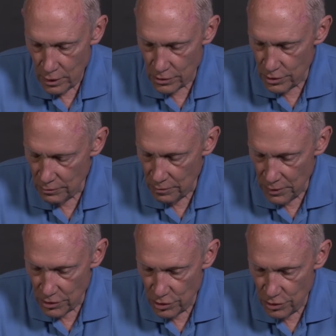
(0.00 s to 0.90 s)
I'll send my
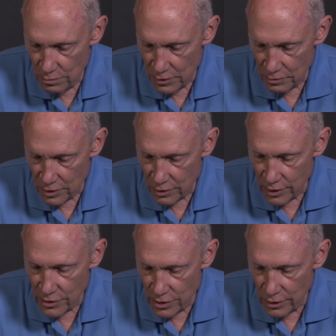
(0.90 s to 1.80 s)
message to prayer
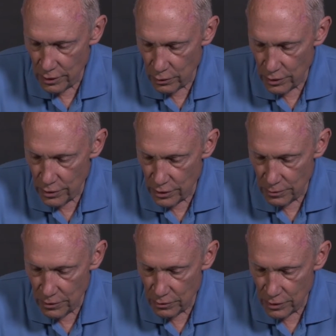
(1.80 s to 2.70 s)
where I said, the Lord, your
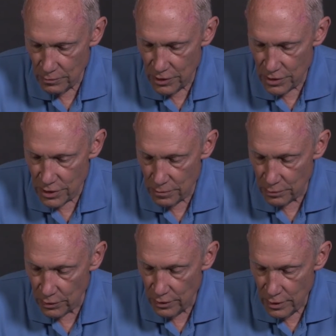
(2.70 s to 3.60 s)
coming will come in his
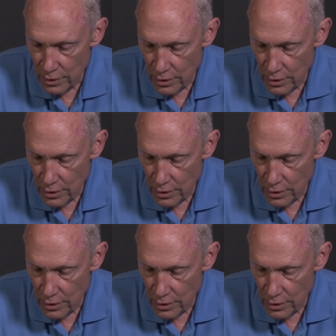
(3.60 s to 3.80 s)
temple.